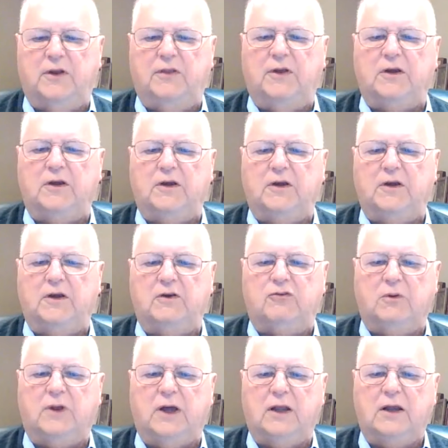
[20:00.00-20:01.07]
thing to
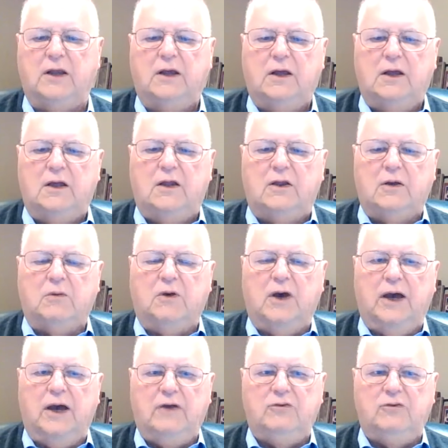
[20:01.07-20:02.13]
share with that.
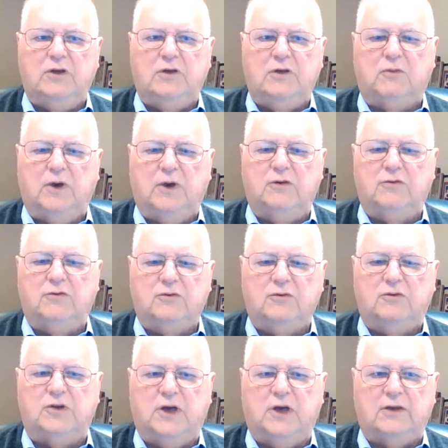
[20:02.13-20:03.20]
There were actually
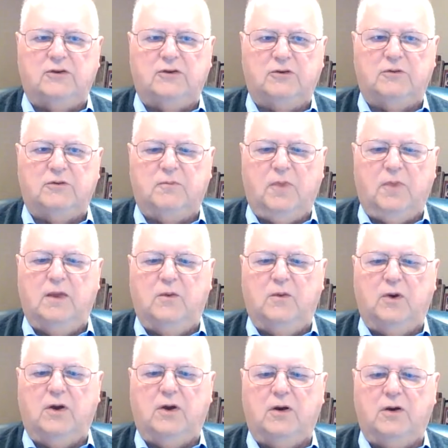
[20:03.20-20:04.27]
razor sets
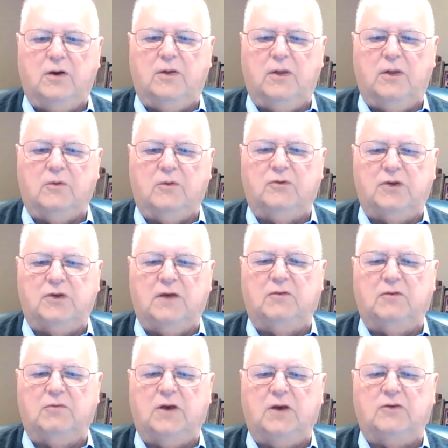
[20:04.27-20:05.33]
where there were
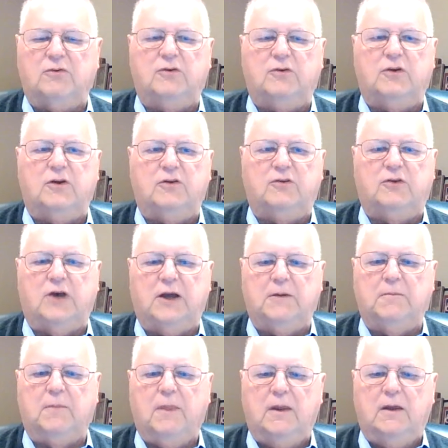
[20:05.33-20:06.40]
seven razors in the set,
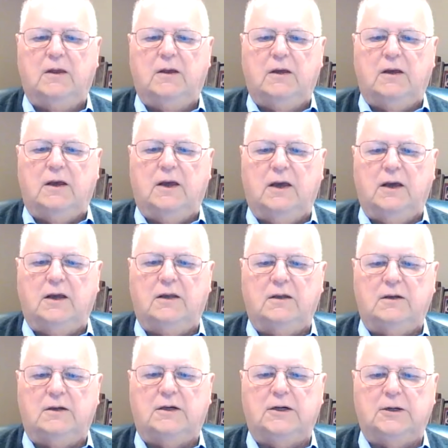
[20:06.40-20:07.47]
and
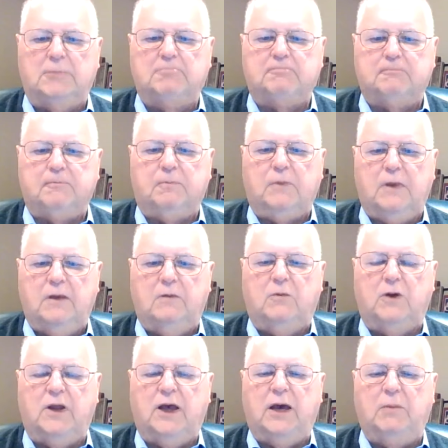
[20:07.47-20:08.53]
um,
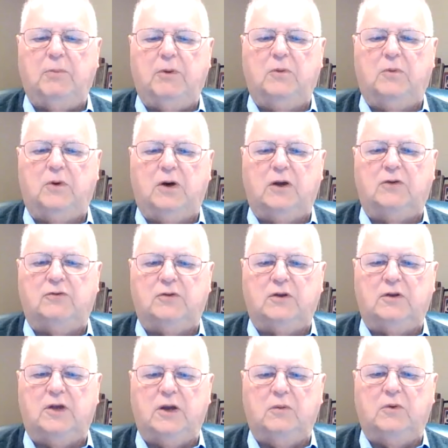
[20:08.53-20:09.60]
what happened was
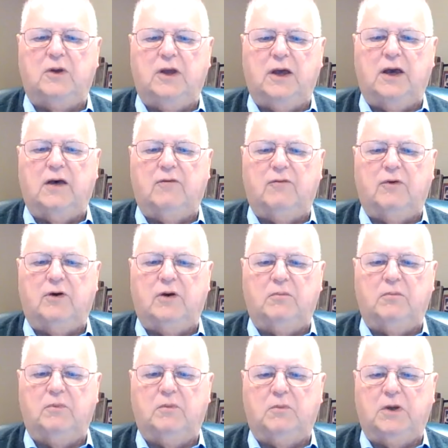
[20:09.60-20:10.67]
that they would have uh,
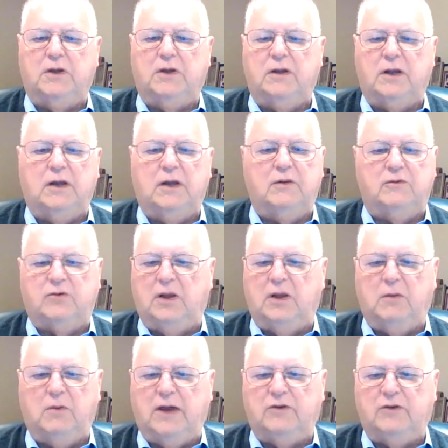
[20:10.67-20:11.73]
Monday, so
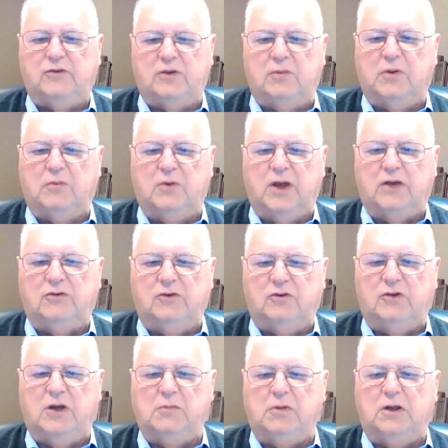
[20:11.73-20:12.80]
they would actually, some of them would actually
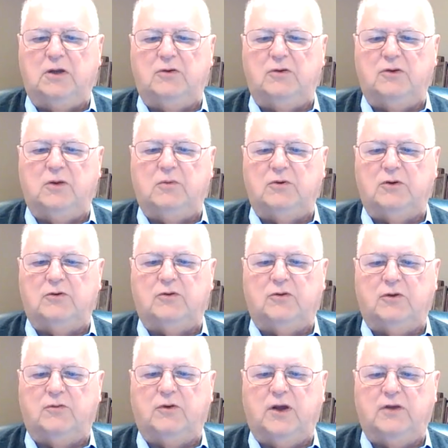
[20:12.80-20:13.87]
say Monday, Tuesday, Wednesday,
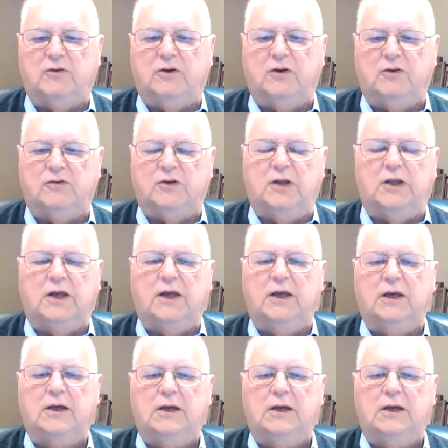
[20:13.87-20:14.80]
Thursday, Friday, Saturday, Sunday.